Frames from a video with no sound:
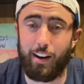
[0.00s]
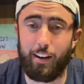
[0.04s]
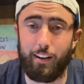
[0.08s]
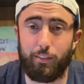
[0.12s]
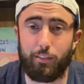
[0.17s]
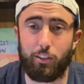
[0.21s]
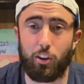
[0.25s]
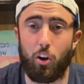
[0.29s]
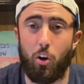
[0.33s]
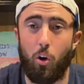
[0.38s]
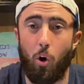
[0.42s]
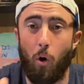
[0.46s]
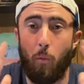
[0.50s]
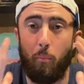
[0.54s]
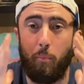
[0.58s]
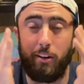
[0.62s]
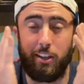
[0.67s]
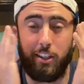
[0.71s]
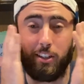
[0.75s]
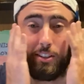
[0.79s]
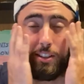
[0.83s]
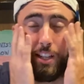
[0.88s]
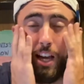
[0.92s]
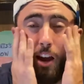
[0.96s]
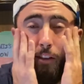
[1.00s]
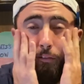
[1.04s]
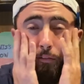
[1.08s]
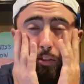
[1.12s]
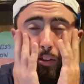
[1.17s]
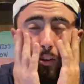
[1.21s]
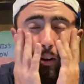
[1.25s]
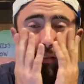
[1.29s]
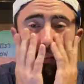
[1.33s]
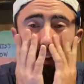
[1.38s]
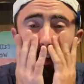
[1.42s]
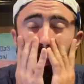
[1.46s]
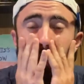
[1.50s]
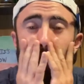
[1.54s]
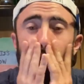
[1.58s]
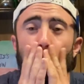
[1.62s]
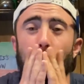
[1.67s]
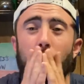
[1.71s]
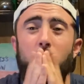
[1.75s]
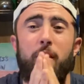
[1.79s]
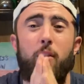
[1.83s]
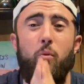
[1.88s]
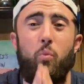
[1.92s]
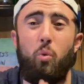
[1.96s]
just the whole pitching staff. I think it's like
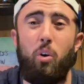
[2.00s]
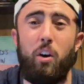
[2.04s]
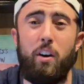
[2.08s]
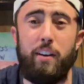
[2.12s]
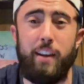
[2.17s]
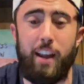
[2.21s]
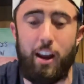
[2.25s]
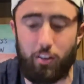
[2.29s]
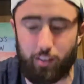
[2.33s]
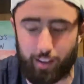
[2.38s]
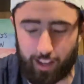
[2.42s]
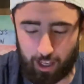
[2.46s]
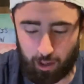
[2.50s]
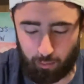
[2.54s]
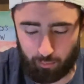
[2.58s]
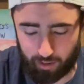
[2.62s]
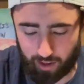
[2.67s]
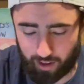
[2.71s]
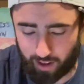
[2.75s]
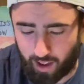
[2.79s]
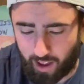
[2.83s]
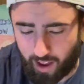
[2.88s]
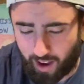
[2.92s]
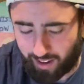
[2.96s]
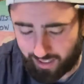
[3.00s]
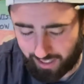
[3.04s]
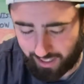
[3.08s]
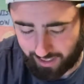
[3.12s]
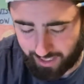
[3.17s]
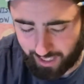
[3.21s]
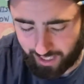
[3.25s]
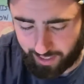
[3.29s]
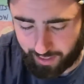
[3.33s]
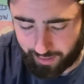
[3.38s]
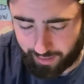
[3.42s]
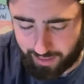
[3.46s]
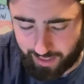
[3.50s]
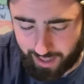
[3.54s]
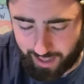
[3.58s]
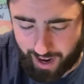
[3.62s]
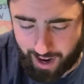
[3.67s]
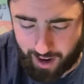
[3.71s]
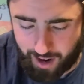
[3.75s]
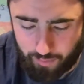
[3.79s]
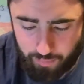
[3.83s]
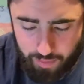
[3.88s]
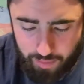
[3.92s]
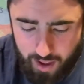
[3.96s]
21 now games. I, I said this
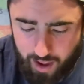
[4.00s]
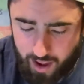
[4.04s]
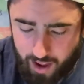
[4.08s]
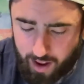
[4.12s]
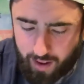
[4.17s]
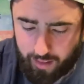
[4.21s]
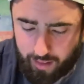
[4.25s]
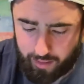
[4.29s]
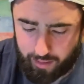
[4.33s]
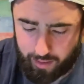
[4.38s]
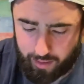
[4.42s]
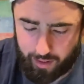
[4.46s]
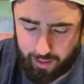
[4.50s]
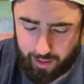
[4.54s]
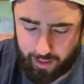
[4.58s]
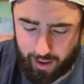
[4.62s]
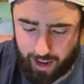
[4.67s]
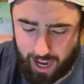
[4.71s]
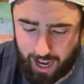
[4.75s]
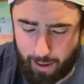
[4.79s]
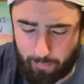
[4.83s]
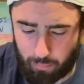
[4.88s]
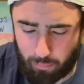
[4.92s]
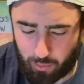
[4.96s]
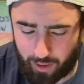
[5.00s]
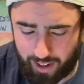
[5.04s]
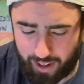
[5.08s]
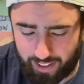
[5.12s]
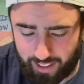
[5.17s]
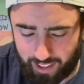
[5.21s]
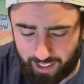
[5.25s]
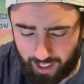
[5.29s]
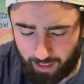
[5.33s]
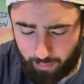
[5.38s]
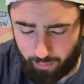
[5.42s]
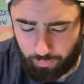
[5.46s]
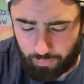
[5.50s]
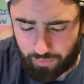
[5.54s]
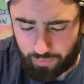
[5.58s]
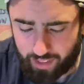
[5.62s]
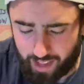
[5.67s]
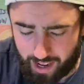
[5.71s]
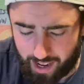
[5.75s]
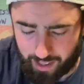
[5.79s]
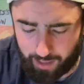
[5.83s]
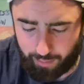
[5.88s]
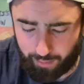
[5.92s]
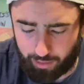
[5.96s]
that it's uh, April 18th,
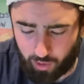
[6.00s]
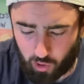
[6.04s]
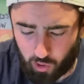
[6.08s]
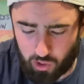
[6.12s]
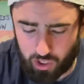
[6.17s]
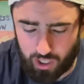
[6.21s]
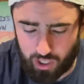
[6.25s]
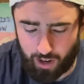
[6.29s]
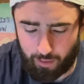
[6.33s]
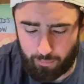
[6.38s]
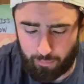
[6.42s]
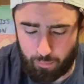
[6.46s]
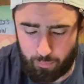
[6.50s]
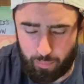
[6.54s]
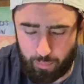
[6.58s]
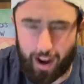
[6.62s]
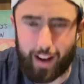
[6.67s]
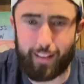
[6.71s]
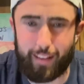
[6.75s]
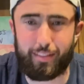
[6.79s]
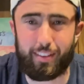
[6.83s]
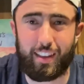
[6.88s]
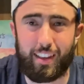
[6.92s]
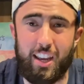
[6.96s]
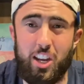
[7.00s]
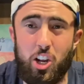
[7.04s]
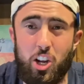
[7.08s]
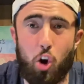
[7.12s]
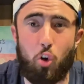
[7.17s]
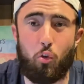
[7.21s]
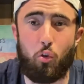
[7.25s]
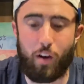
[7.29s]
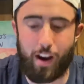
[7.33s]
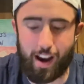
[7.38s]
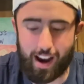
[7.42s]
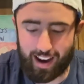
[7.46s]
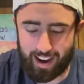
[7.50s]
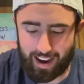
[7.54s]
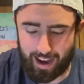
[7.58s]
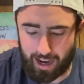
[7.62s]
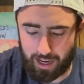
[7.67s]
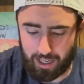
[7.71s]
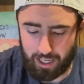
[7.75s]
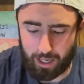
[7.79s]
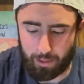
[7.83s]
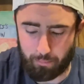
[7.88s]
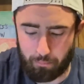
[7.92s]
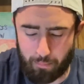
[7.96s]
Yankee Stars have best ERA in
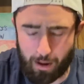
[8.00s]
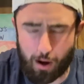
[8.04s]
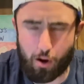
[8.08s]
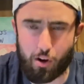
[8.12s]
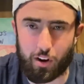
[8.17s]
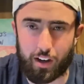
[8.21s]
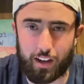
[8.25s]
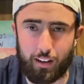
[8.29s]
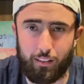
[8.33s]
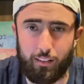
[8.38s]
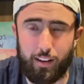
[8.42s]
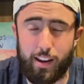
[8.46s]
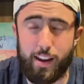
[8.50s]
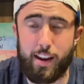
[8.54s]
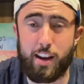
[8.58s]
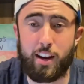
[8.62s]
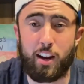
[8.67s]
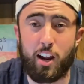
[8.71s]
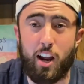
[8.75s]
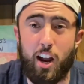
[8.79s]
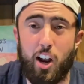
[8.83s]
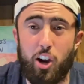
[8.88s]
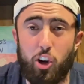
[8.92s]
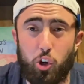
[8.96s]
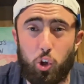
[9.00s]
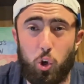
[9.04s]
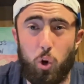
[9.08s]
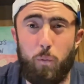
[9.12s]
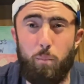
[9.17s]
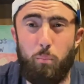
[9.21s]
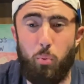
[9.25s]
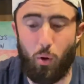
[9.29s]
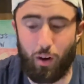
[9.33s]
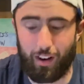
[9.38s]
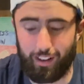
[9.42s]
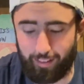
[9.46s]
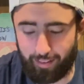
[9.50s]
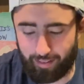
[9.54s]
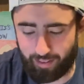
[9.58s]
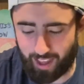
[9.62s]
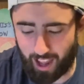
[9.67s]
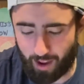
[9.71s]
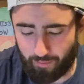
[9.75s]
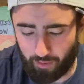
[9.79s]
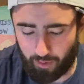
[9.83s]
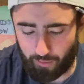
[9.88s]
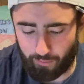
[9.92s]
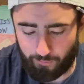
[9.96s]
the American League,
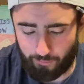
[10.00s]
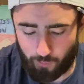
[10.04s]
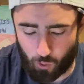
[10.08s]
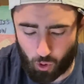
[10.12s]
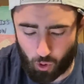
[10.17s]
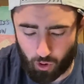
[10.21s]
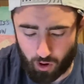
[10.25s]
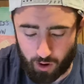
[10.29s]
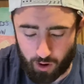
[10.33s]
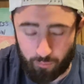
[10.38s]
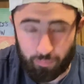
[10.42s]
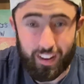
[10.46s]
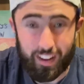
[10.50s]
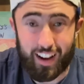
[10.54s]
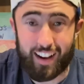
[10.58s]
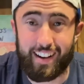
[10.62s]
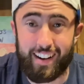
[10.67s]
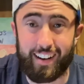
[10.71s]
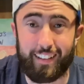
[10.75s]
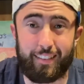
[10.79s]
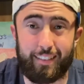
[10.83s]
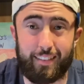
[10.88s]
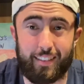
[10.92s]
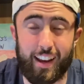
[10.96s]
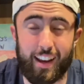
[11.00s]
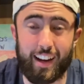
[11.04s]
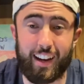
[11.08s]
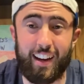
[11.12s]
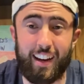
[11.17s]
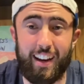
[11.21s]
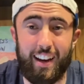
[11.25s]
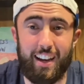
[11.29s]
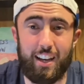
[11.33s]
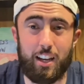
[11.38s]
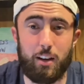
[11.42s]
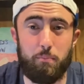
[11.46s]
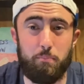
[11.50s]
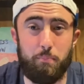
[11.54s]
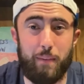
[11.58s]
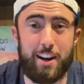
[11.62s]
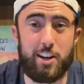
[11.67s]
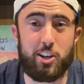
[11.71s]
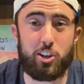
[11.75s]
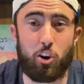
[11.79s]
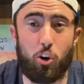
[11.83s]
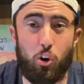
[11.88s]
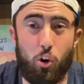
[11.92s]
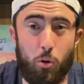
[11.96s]
2.74. That's second in the
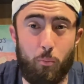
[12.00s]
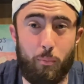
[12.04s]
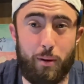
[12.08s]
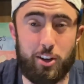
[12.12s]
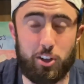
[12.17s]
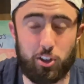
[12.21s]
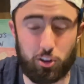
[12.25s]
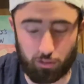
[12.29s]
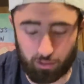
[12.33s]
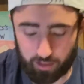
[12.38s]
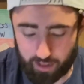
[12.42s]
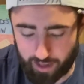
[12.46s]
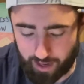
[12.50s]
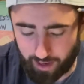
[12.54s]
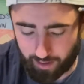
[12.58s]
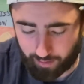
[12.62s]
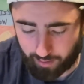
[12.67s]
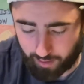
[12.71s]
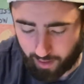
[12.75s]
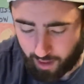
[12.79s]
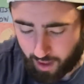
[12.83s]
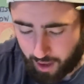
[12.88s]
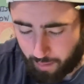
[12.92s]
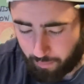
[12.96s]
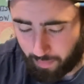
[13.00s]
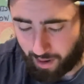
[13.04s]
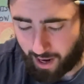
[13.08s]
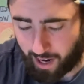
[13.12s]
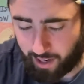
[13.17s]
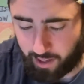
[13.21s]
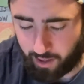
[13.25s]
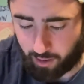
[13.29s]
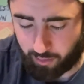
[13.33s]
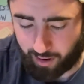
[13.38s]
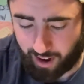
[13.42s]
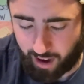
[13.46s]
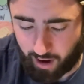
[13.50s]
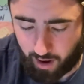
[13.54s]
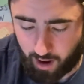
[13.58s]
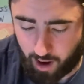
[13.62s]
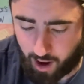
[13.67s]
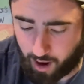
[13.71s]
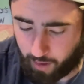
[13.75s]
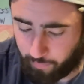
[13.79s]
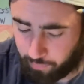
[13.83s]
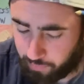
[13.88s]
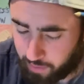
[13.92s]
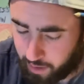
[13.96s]
major whole major leagues behind the
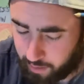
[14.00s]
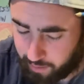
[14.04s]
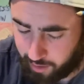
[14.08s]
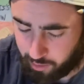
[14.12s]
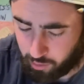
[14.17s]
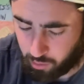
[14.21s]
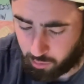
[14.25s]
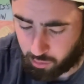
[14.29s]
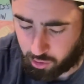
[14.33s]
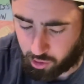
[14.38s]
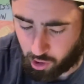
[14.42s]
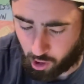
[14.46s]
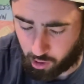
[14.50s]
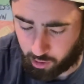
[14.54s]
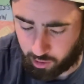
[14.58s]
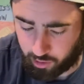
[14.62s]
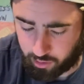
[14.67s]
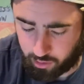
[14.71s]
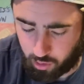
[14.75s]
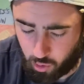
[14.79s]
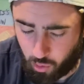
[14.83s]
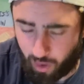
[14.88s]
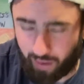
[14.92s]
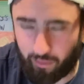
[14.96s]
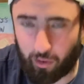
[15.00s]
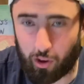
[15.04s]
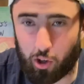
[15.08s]
uh, St. Louis Cardinals, who have a